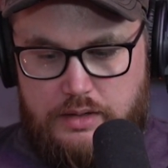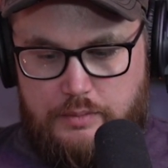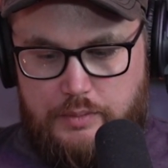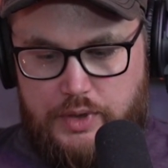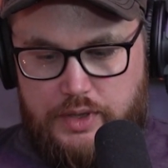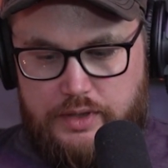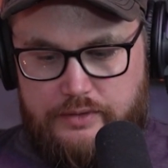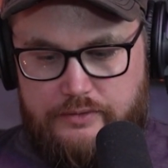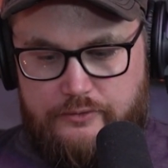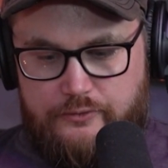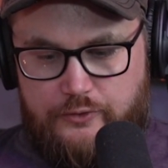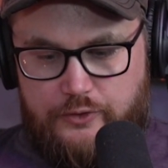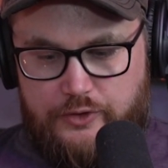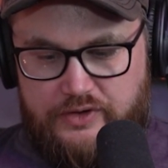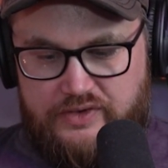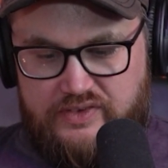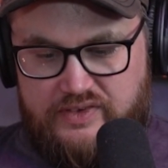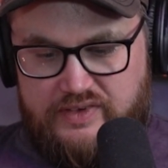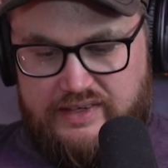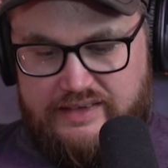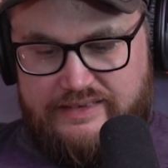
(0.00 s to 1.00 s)
But for
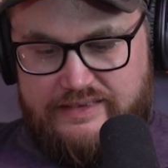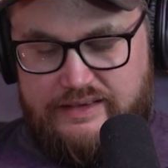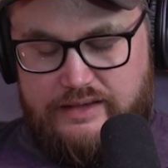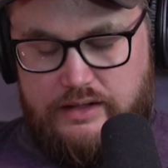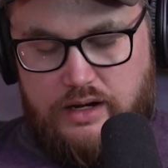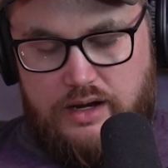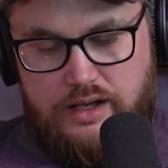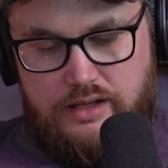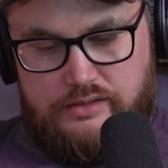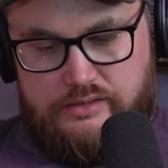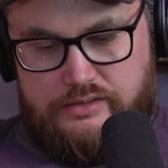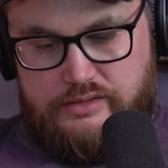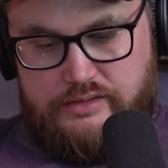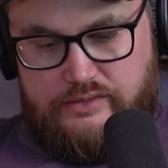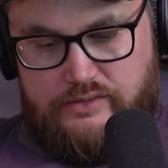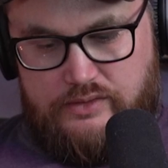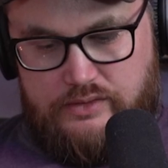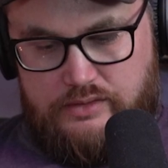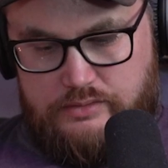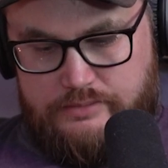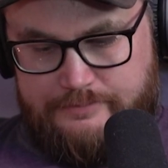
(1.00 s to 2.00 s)

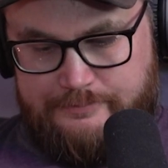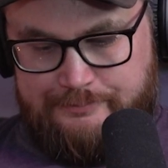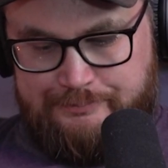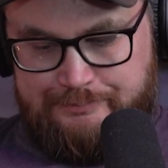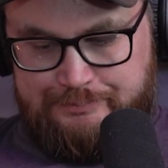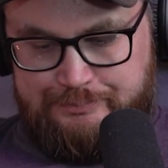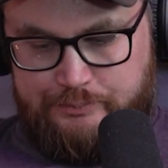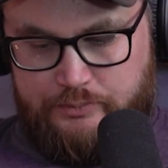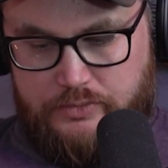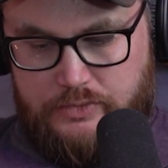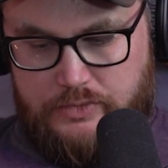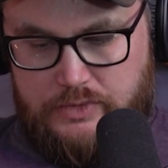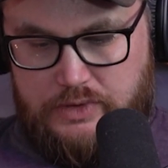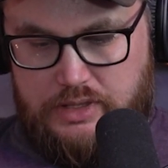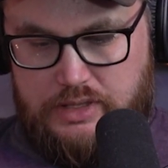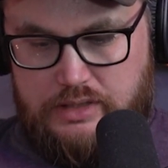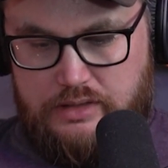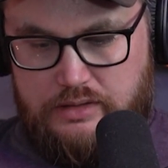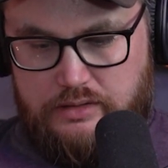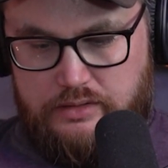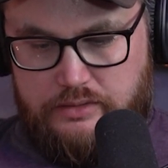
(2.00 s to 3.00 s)
$60,
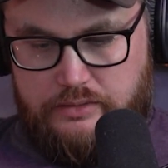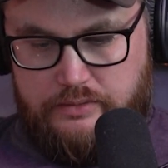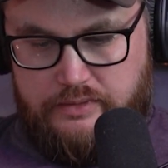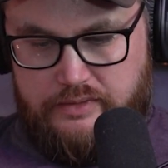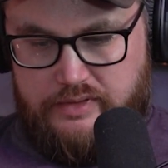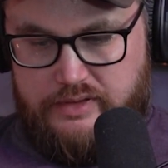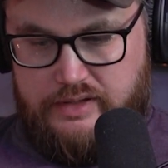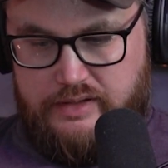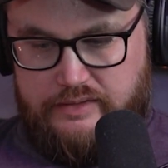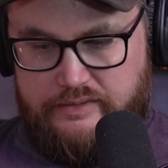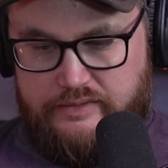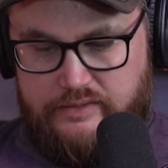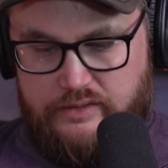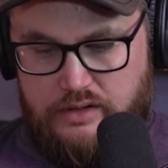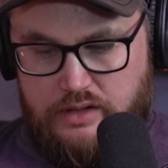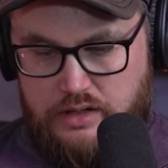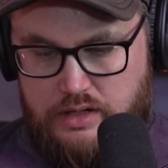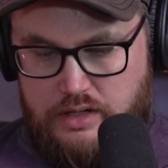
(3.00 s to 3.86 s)
get a load of this.